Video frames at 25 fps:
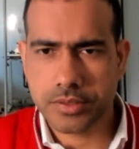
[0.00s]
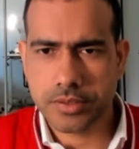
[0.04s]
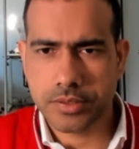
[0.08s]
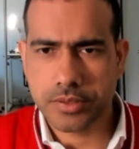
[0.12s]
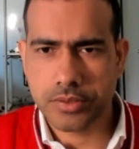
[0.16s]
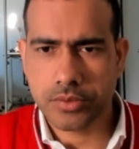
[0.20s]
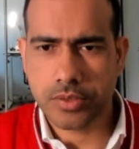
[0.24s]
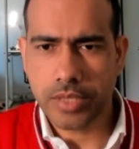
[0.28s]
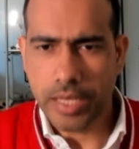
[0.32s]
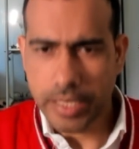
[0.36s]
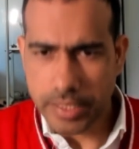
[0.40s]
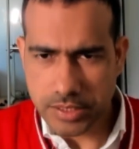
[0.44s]

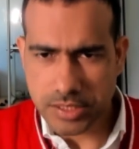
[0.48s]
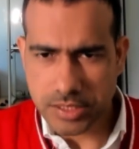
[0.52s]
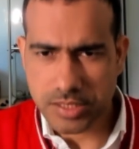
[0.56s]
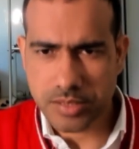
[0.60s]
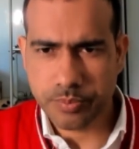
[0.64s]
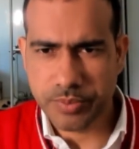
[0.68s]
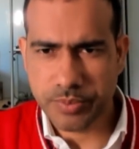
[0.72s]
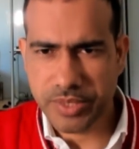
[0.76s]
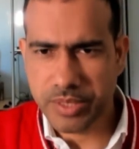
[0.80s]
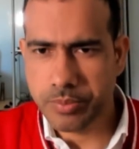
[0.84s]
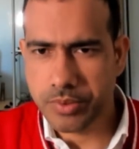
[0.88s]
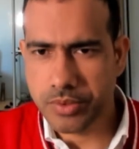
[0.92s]
ask the
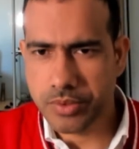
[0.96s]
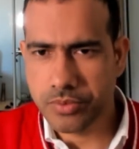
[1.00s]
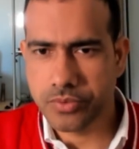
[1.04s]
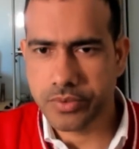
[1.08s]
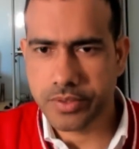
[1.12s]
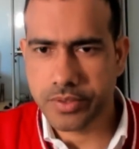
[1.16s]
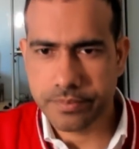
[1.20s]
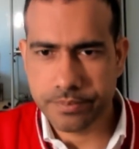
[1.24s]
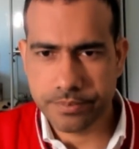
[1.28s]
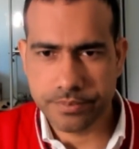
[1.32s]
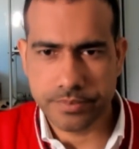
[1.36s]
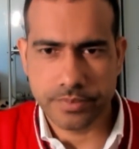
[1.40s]
people who
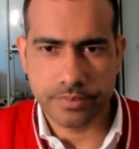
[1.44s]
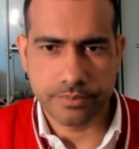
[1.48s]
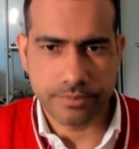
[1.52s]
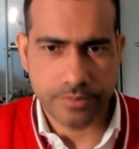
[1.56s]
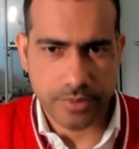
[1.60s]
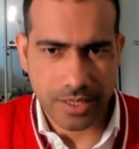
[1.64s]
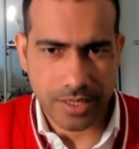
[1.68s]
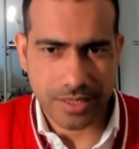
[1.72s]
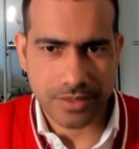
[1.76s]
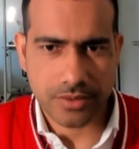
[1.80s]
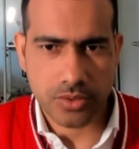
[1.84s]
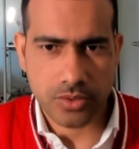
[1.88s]
have
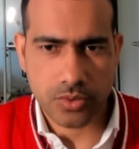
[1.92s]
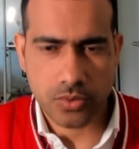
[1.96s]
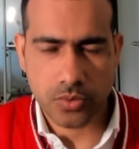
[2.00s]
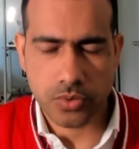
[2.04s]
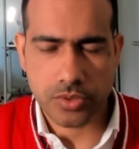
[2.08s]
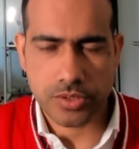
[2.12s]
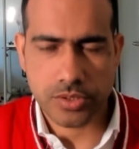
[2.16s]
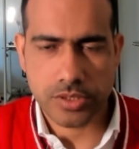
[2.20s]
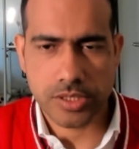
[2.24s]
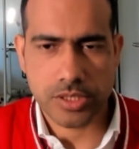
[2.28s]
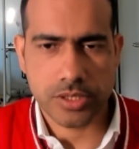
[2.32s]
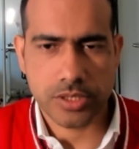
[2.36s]
done the
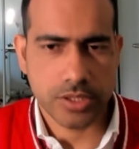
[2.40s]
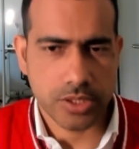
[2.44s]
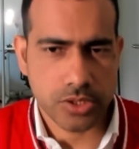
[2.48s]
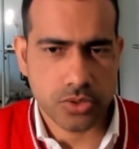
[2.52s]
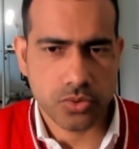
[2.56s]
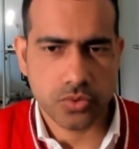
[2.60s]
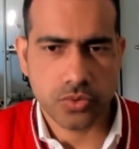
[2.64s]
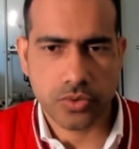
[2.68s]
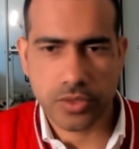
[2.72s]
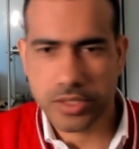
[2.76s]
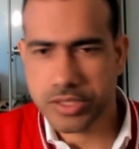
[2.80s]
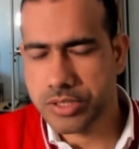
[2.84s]
courses just
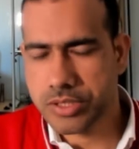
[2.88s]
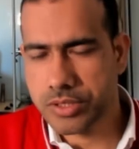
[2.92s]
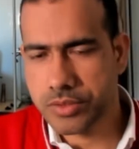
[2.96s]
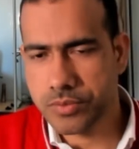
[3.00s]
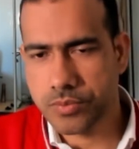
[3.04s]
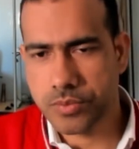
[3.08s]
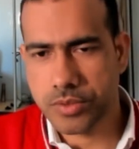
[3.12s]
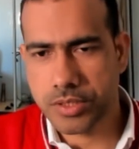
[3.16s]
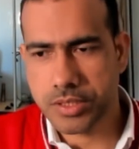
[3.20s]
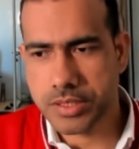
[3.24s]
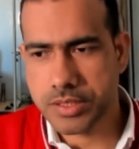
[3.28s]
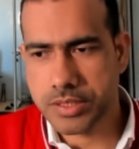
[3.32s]
to know actually
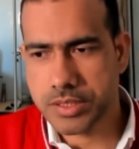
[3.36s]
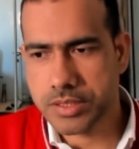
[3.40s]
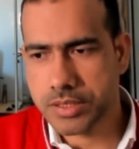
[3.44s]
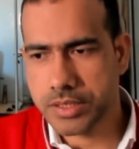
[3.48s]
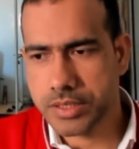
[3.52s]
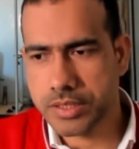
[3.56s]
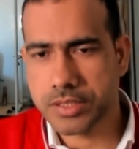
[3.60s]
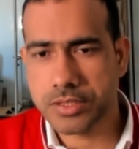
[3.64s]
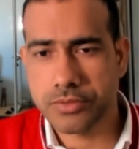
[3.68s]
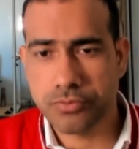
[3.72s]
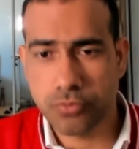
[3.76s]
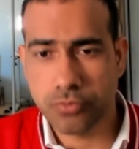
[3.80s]
what is
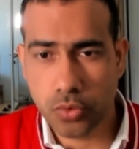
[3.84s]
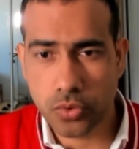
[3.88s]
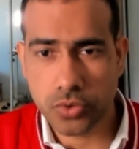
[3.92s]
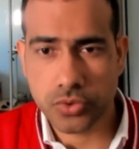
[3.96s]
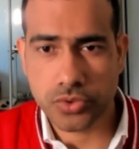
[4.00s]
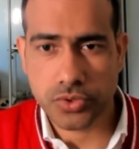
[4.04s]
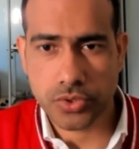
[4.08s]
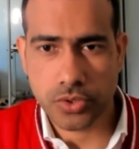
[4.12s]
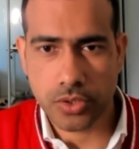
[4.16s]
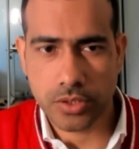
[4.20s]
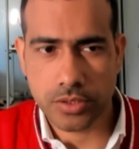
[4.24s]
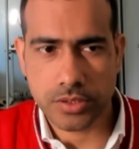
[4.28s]
it is
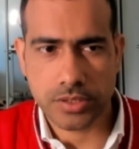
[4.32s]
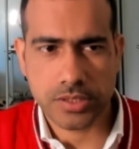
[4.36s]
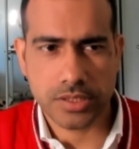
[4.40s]
focused on.